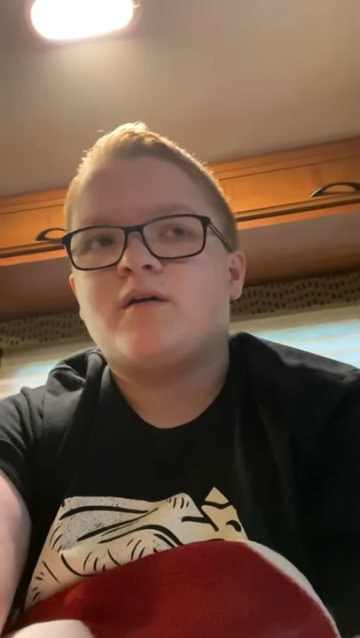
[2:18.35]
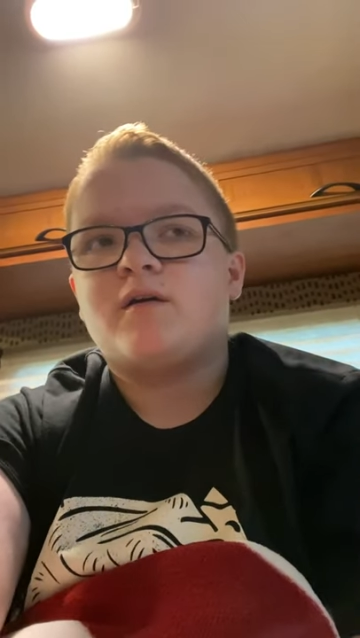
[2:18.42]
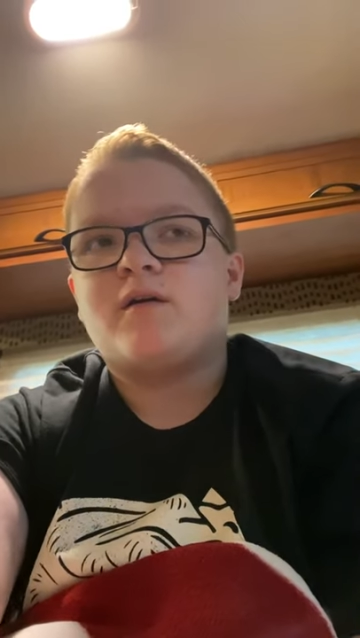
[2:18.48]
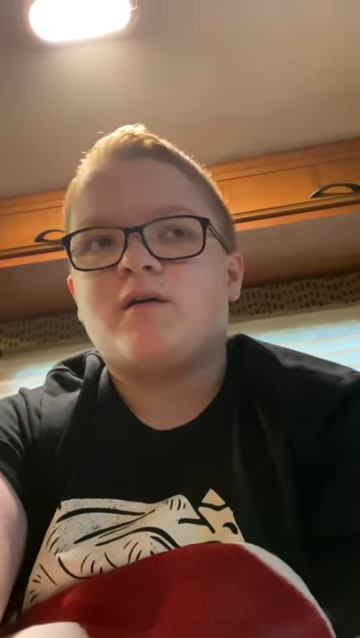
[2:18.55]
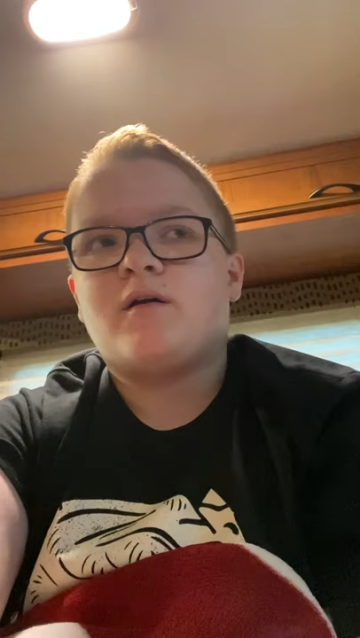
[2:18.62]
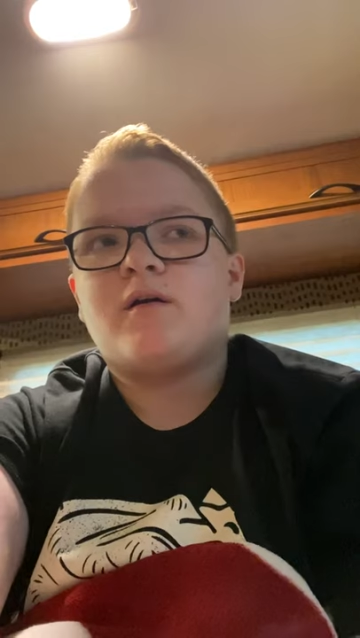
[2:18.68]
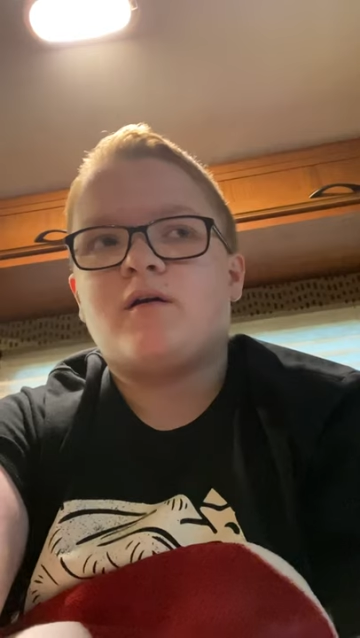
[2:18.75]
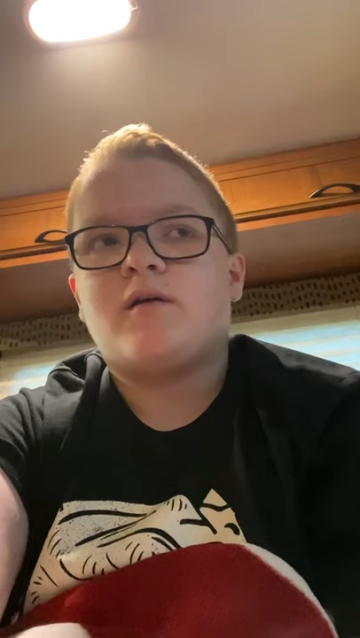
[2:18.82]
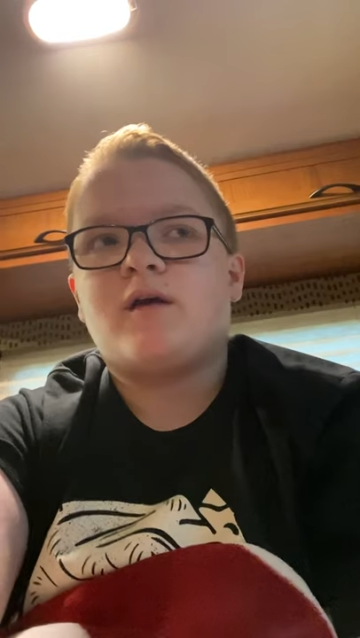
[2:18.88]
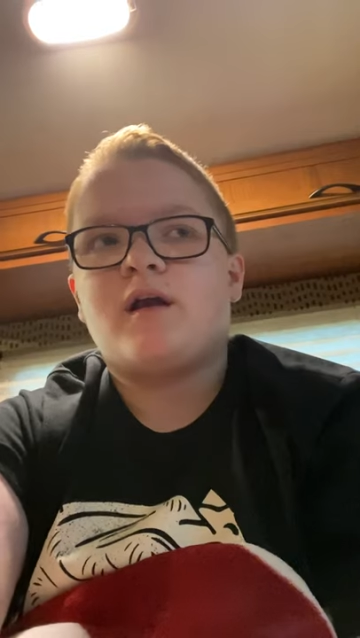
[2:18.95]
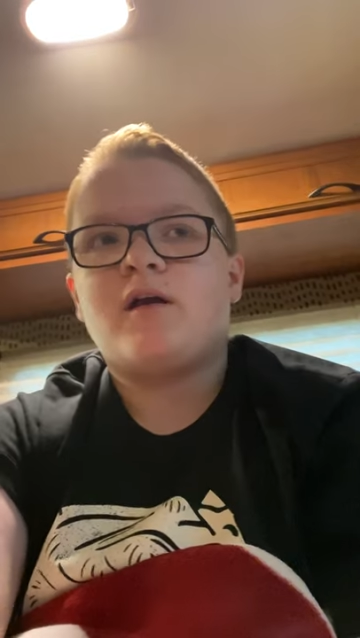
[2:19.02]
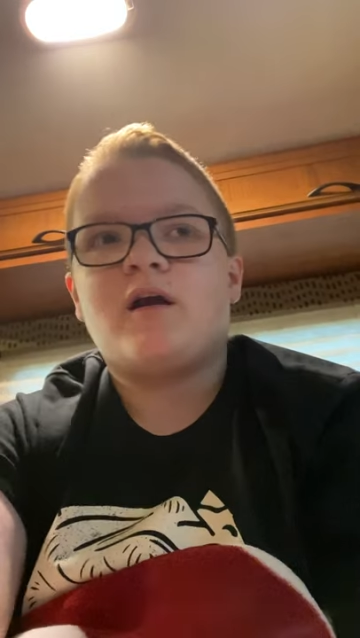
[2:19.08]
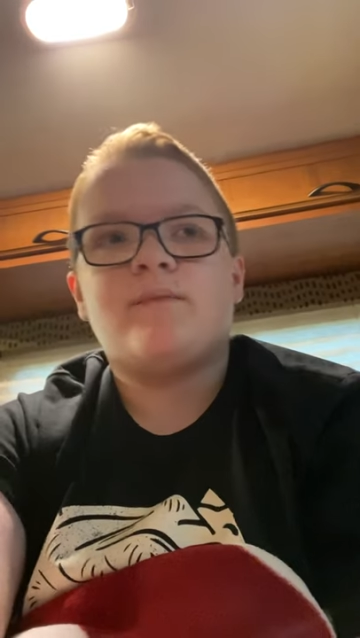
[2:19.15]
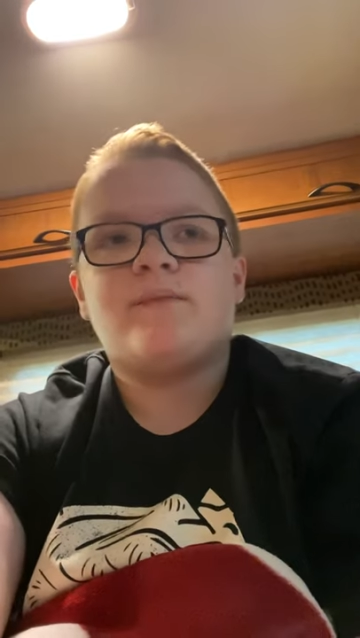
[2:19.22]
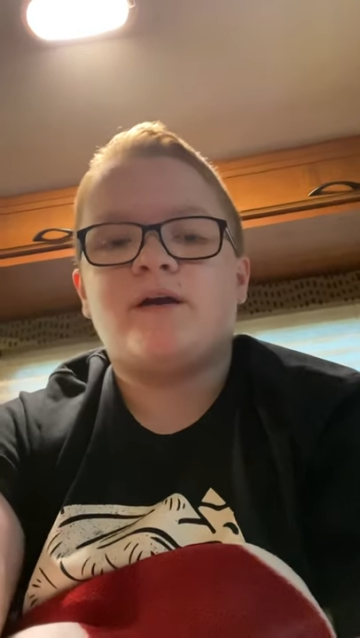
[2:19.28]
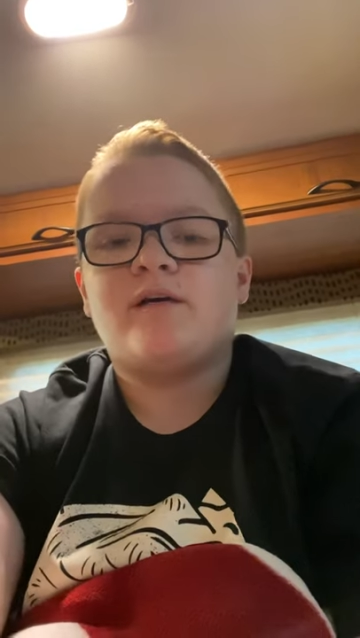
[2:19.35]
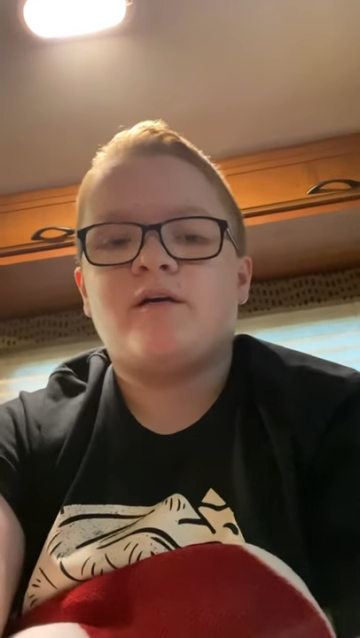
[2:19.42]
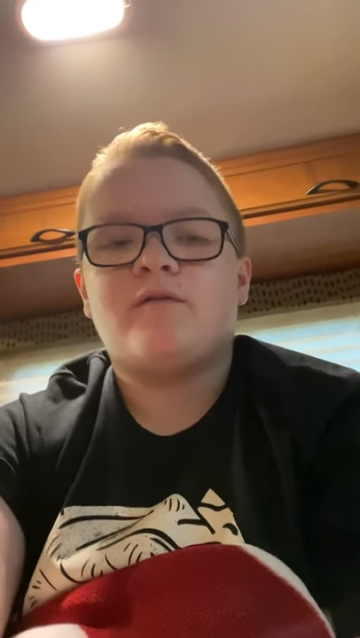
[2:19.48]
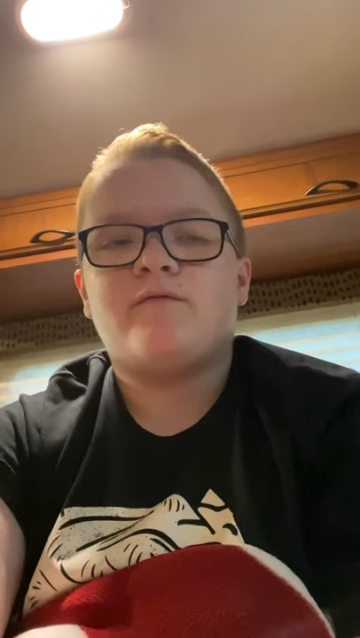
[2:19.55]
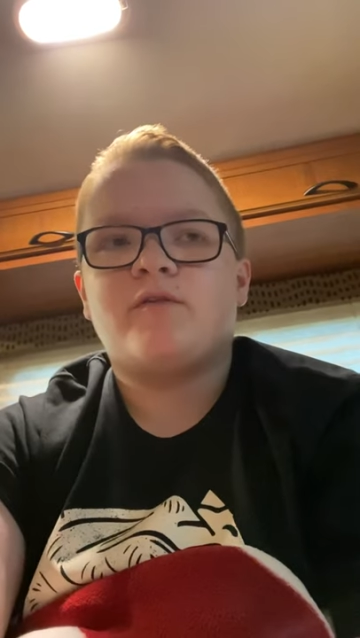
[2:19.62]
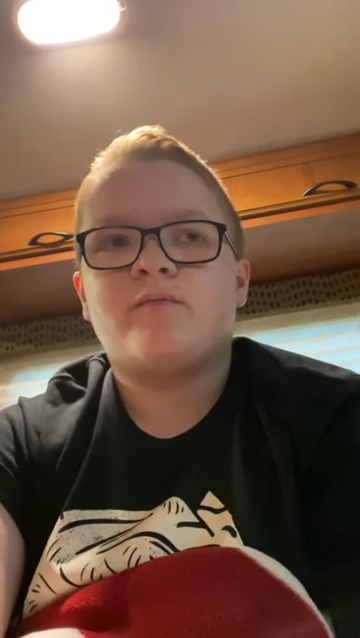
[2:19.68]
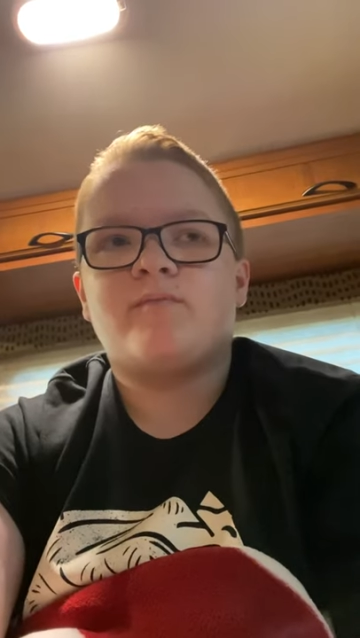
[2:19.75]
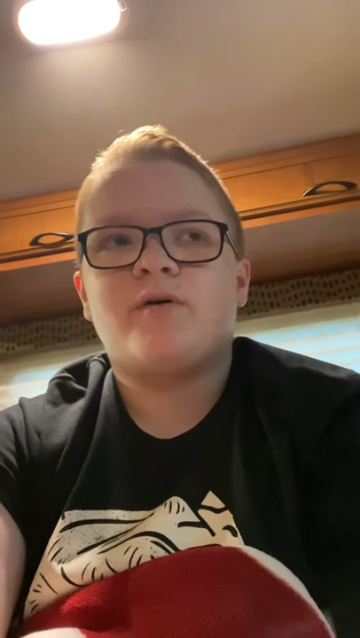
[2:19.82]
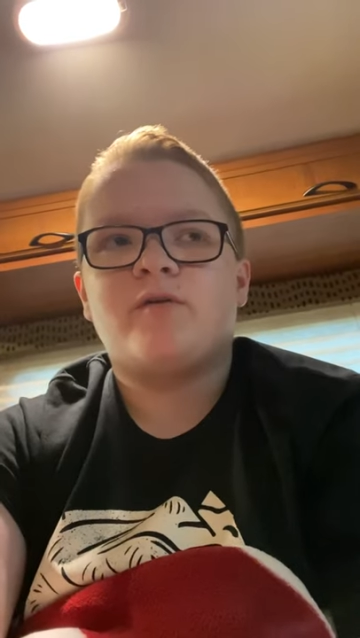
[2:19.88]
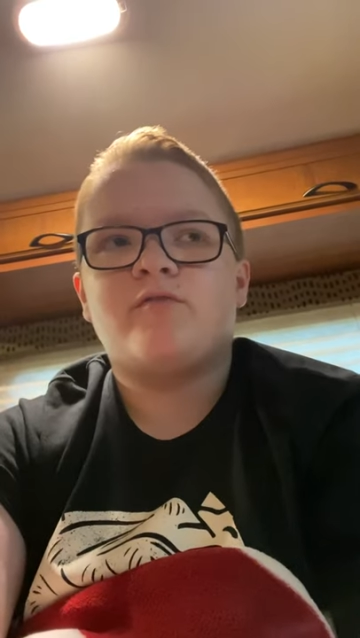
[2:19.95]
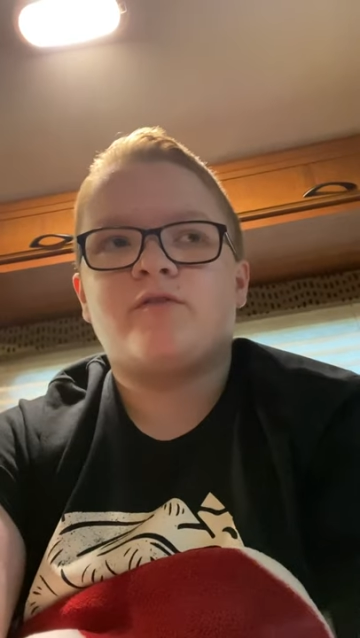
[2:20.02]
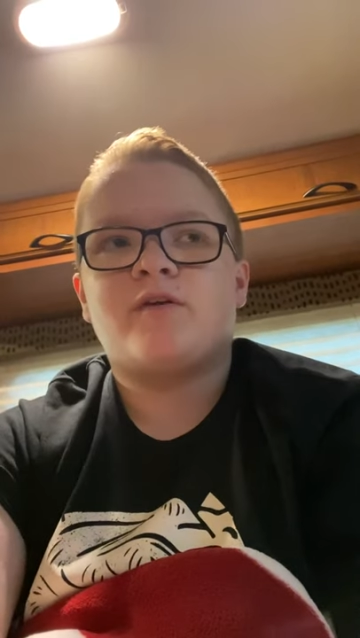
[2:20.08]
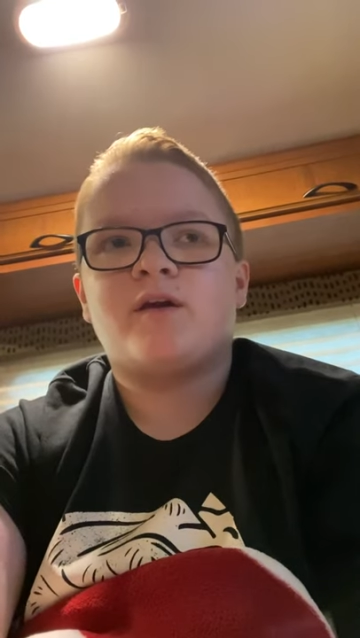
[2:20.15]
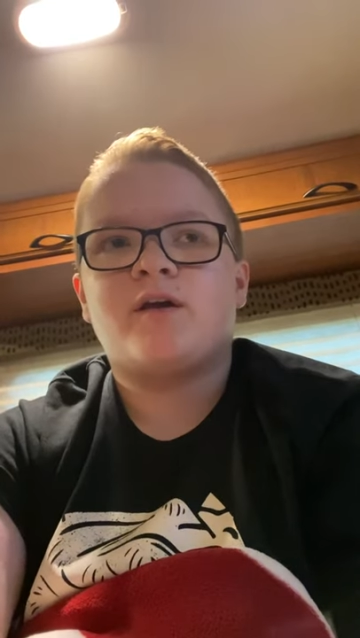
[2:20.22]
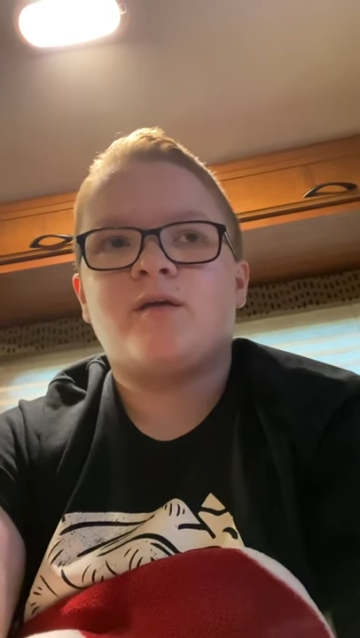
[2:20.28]
Uh, I'll come back on for the
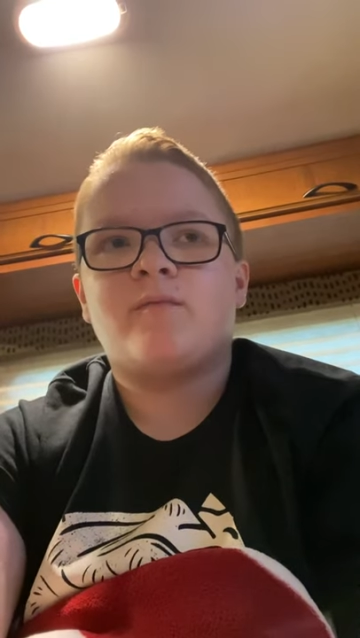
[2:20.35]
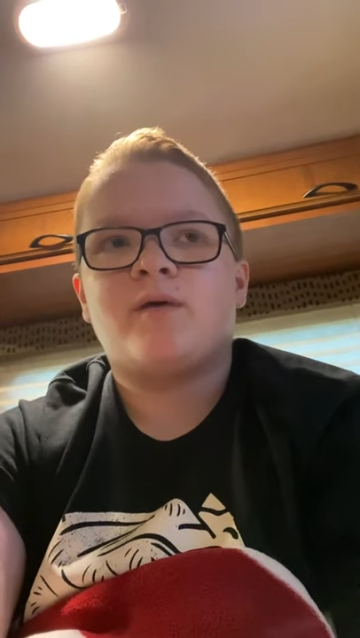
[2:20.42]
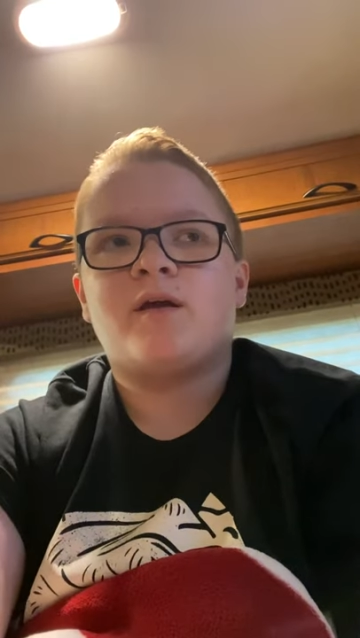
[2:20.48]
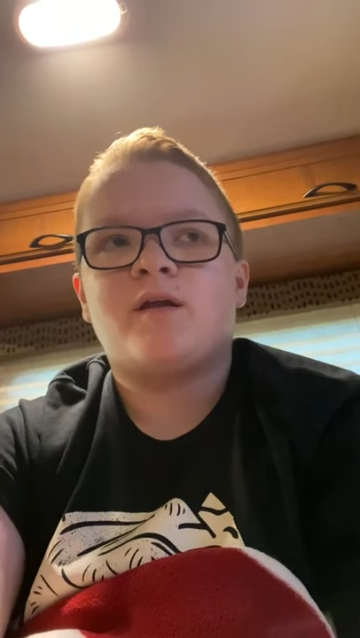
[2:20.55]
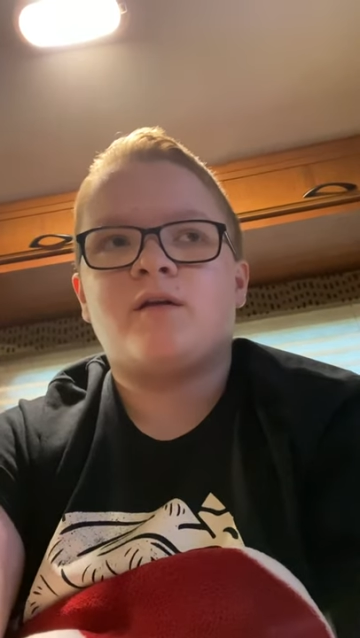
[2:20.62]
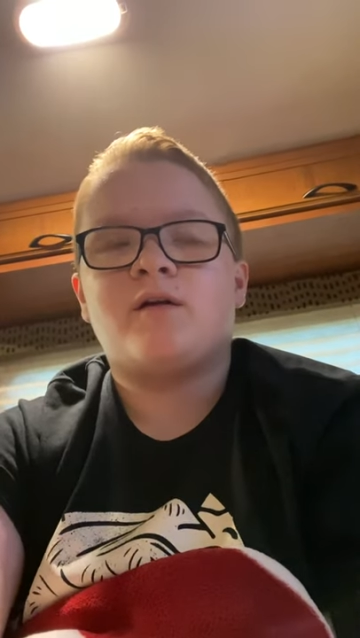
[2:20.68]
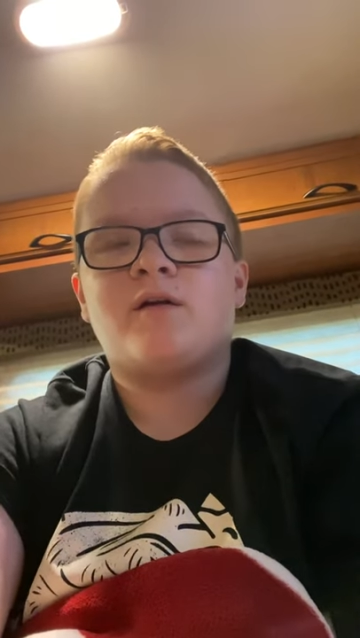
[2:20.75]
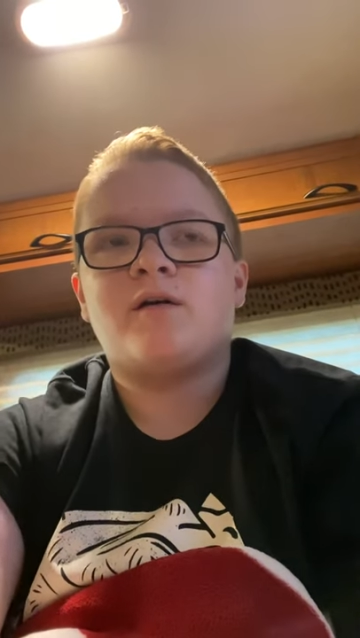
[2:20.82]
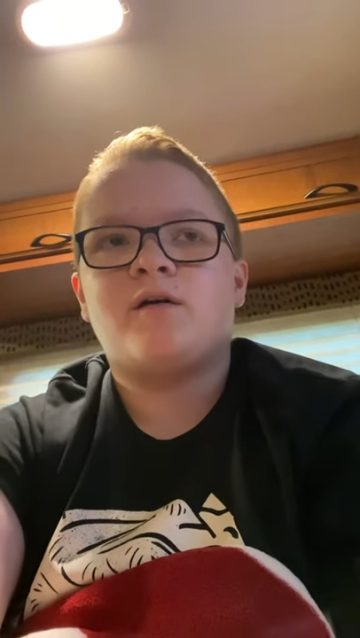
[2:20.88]
post game and